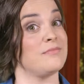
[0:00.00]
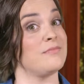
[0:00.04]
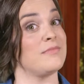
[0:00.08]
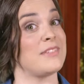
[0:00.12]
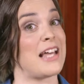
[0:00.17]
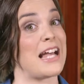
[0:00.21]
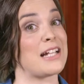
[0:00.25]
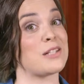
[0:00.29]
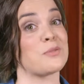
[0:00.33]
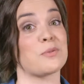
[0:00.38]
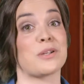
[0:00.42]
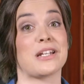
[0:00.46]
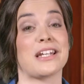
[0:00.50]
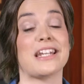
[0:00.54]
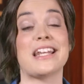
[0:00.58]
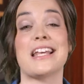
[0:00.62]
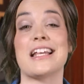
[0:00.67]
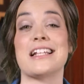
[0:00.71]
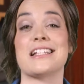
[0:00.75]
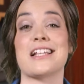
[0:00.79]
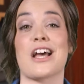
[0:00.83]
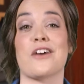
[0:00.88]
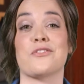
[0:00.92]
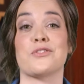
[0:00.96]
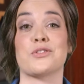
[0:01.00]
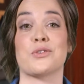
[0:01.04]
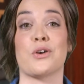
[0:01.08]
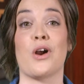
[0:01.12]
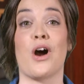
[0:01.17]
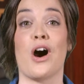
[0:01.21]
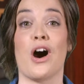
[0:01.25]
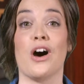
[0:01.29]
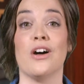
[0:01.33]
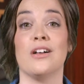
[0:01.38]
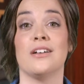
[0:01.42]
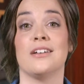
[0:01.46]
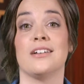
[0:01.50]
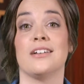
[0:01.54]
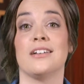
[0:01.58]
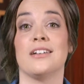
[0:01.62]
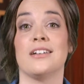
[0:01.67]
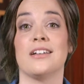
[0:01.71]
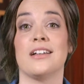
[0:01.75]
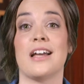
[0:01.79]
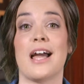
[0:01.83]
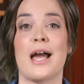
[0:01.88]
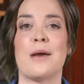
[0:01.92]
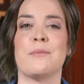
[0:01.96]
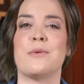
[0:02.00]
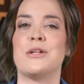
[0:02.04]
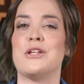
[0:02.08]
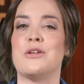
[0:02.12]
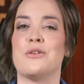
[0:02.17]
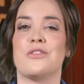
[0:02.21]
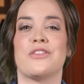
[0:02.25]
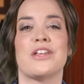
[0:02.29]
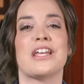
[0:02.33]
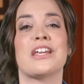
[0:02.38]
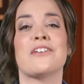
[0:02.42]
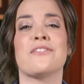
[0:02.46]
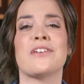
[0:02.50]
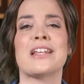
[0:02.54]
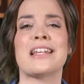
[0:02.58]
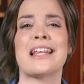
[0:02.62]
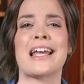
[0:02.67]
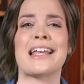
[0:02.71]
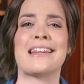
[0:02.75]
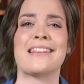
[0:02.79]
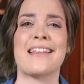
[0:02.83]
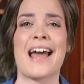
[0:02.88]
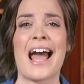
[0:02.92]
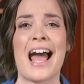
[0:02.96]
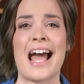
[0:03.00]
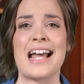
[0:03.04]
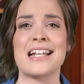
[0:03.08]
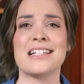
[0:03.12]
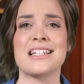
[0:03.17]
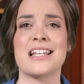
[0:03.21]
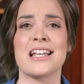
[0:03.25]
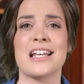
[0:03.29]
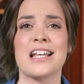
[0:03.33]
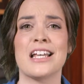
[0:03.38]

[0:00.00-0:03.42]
That's what it is, after all. And when you think of it like that,